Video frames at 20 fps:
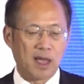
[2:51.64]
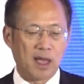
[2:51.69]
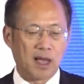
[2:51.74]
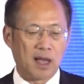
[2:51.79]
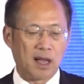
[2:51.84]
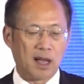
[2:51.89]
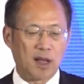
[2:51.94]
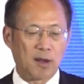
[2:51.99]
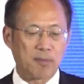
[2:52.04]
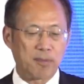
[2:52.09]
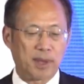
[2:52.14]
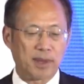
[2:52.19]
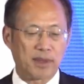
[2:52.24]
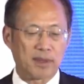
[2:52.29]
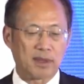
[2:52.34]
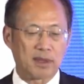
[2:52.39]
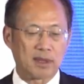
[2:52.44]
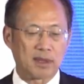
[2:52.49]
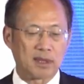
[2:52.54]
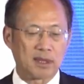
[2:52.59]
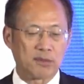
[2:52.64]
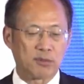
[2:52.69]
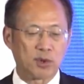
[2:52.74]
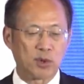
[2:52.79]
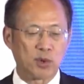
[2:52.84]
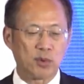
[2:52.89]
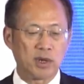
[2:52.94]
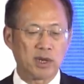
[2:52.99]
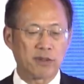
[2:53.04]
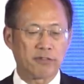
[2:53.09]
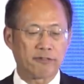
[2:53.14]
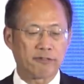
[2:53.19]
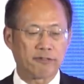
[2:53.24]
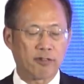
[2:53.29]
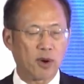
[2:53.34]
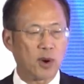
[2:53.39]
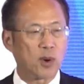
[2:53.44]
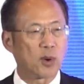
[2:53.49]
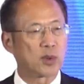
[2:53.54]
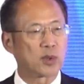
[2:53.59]
But if you really
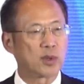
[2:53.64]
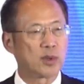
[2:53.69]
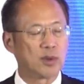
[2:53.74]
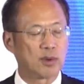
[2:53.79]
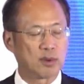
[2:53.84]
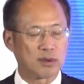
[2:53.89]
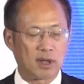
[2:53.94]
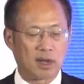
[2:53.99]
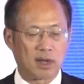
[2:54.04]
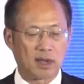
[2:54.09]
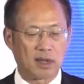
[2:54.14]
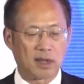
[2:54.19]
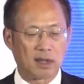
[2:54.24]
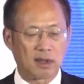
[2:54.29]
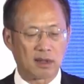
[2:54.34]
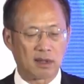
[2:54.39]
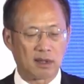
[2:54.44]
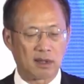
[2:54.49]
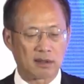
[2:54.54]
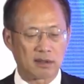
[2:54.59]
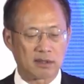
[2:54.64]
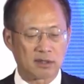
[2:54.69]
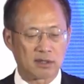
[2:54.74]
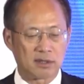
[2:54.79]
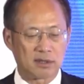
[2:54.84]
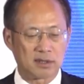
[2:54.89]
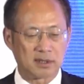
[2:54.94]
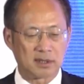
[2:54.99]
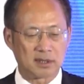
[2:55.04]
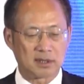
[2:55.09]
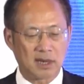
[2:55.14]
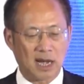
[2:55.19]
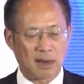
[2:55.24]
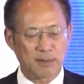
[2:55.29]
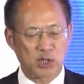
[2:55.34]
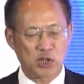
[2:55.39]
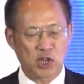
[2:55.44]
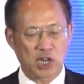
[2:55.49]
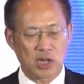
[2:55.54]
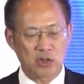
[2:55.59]
follow the
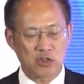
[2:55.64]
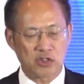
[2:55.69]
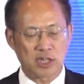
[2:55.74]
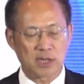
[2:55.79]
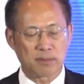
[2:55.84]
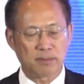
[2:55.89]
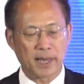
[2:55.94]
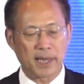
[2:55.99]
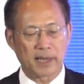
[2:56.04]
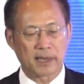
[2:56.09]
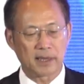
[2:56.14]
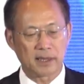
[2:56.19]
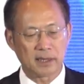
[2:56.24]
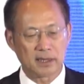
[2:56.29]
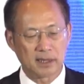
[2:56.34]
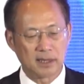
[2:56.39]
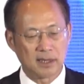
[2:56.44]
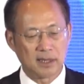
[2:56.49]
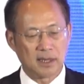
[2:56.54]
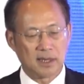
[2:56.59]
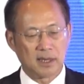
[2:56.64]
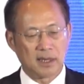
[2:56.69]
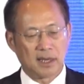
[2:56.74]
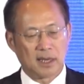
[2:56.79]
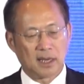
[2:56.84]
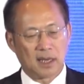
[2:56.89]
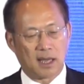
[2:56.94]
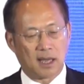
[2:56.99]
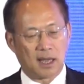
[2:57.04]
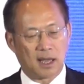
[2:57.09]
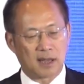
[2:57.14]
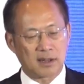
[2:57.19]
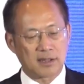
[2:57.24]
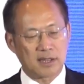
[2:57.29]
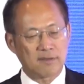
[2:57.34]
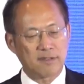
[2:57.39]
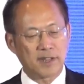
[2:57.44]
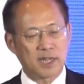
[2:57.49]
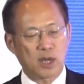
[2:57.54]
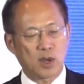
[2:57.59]
climate change debate,
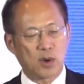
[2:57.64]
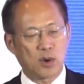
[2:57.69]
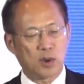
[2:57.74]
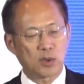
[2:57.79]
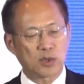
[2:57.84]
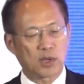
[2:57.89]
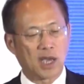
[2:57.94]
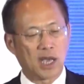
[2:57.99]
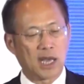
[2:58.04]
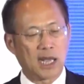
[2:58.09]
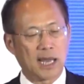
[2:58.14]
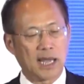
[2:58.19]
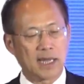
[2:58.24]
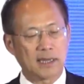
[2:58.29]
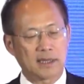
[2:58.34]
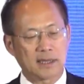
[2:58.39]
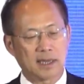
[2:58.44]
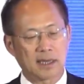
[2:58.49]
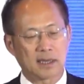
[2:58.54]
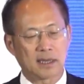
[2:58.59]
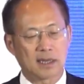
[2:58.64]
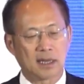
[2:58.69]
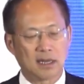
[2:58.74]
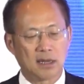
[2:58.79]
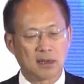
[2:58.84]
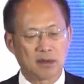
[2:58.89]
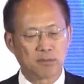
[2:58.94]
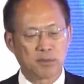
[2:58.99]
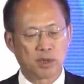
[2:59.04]
something called the Atlantic